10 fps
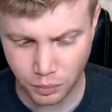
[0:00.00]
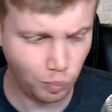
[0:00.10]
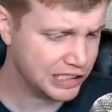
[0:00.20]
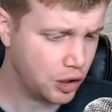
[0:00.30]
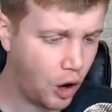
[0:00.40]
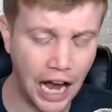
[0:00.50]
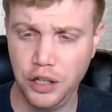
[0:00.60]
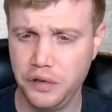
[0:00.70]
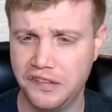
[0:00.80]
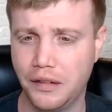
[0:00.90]
So I
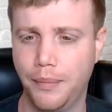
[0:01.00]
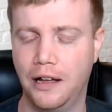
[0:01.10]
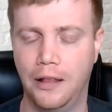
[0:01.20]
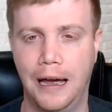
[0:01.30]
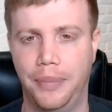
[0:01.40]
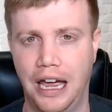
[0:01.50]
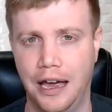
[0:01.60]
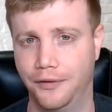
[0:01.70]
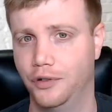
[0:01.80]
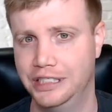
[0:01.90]
use the Mail app
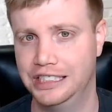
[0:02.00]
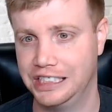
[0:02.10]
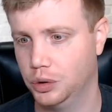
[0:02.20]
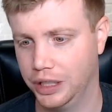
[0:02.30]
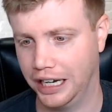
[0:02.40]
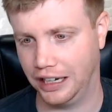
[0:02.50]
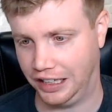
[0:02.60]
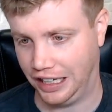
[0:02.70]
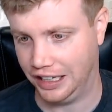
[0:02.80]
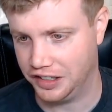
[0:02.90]
every single day.
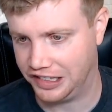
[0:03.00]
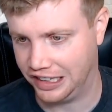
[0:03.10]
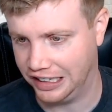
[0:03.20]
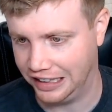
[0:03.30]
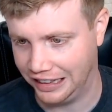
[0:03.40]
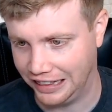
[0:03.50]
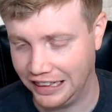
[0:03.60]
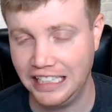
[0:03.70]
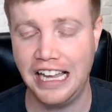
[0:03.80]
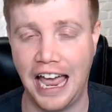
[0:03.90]
It is
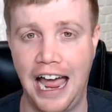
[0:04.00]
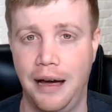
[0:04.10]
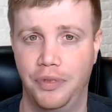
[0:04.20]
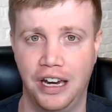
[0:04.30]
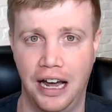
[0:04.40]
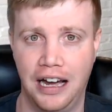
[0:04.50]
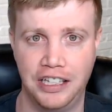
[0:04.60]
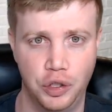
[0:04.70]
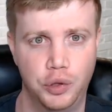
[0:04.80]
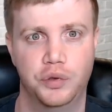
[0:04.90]
the app that I
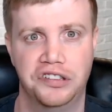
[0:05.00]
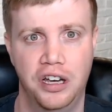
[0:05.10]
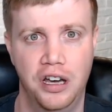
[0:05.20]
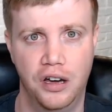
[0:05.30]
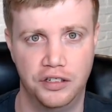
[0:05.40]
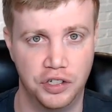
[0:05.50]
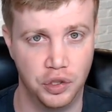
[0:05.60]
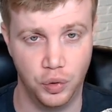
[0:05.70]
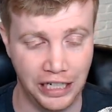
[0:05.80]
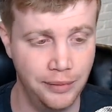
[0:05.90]
use to
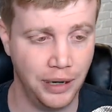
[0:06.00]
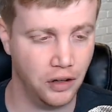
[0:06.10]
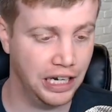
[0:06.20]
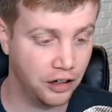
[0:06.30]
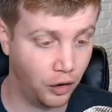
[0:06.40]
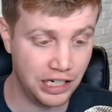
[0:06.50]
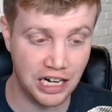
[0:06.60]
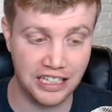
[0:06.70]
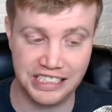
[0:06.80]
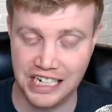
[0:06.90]
do email. And granted,
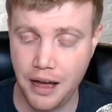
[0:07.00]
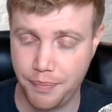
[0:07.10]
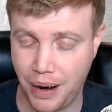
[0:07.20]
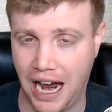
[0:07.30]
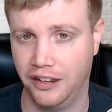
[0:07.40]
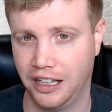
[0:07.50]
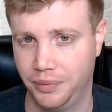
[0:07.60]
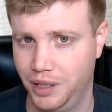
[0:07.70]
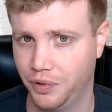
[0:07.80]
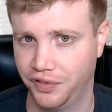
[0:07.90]
it's not bad. Like,
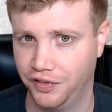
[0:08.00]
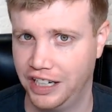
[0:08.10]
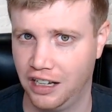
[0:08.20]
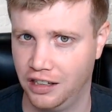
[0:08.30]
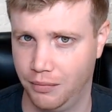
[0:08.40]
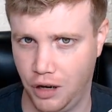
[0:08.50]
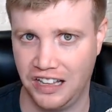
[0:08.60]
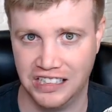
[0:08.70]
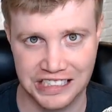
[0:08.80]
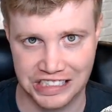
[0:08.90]
people freak out like, wow,
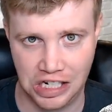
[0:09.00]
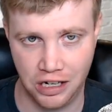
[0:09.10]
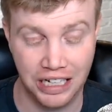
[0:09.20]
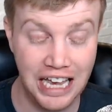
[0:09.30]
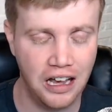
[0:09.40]
this is terrible.